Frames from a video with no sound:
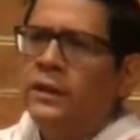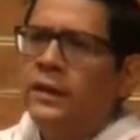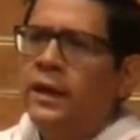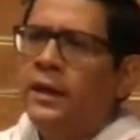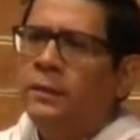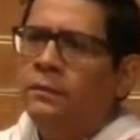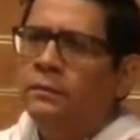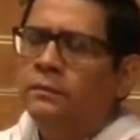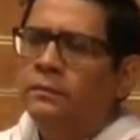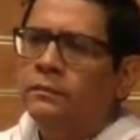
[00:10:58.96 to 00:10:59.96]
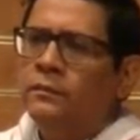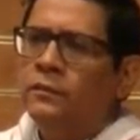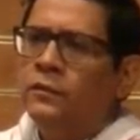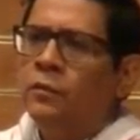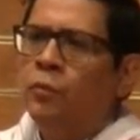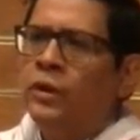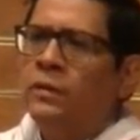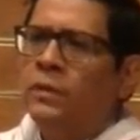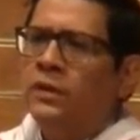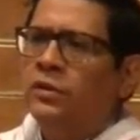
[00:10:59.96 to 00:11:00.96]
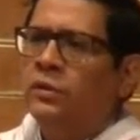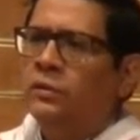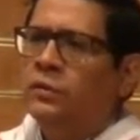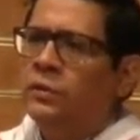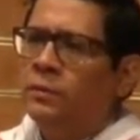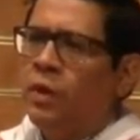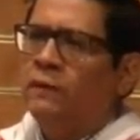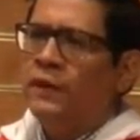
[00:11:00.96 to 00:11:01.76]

They came to bring a mission to the